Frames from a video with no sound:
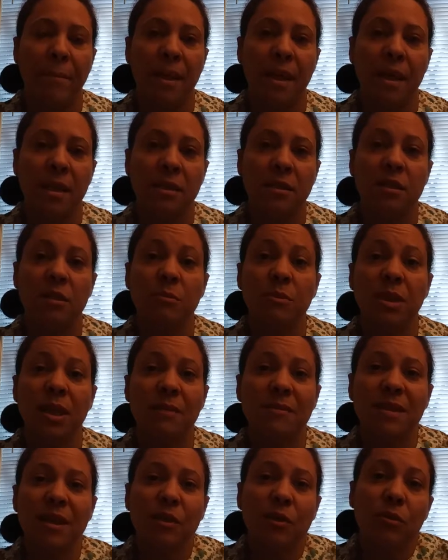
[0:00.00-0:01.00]
And
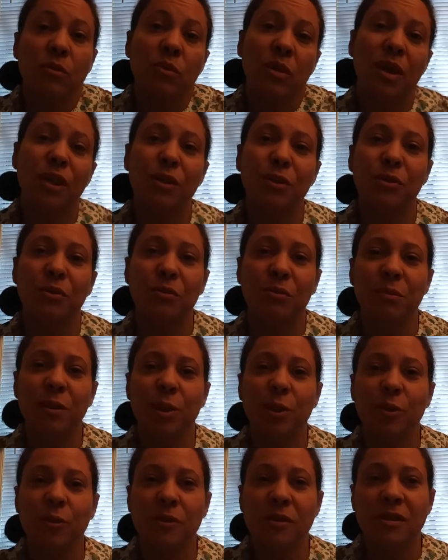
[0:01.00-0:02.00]
sometimes they don't want to
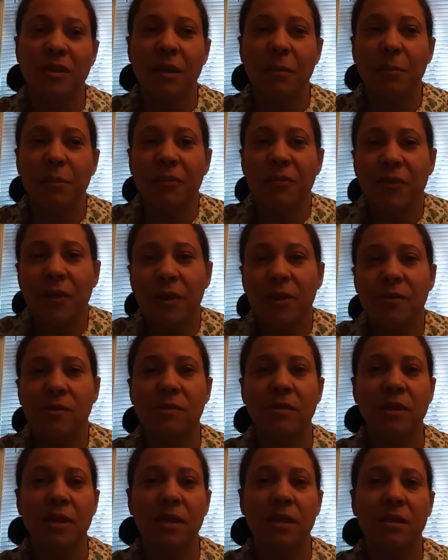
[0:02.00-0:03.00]
because they prefer to
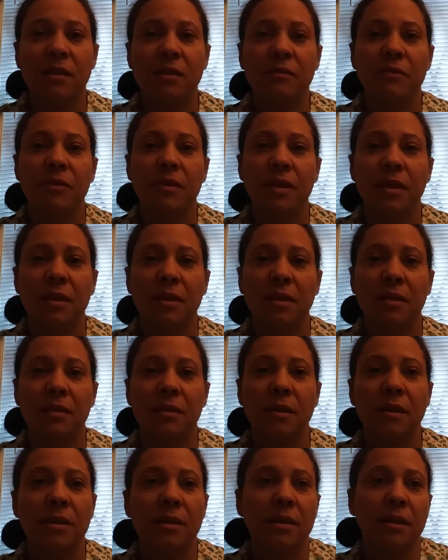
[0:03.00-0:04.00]
live
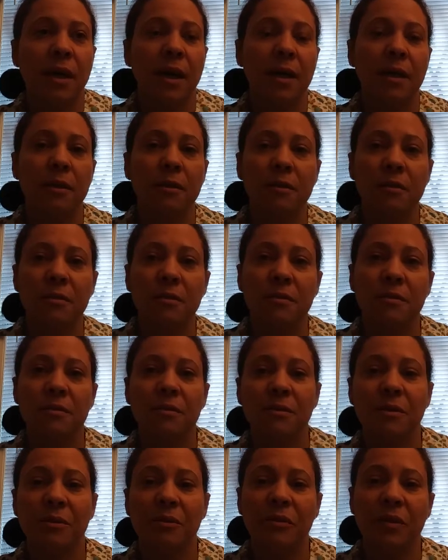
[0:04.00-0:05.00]
in denial
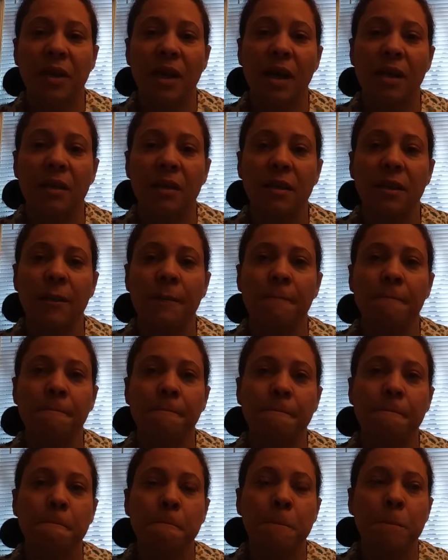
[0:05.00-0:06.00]
of reality.
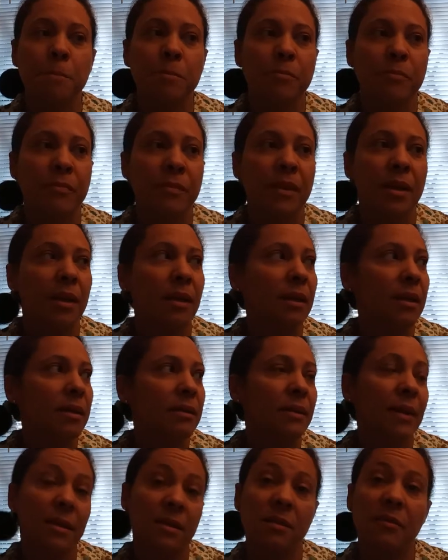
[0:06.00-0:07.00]

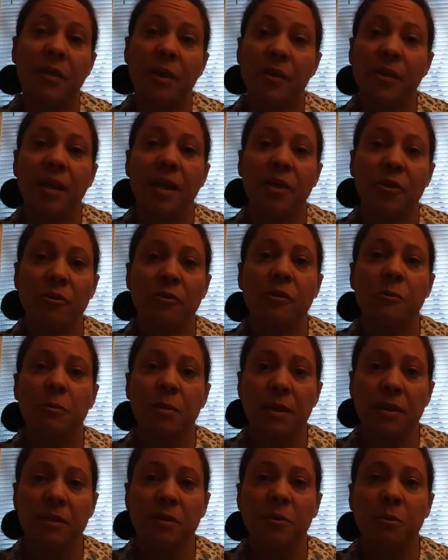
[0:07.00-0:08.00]
And that's a very dangerous
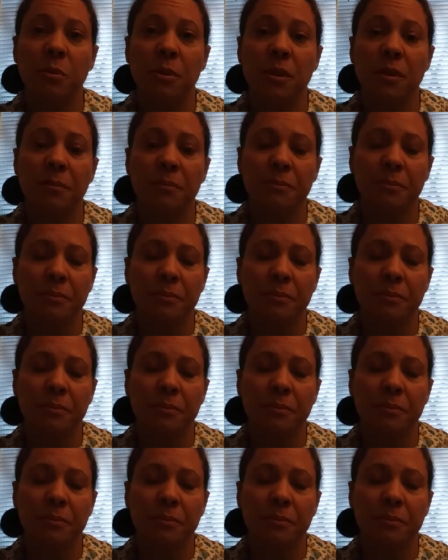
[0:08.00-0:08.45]
place to be.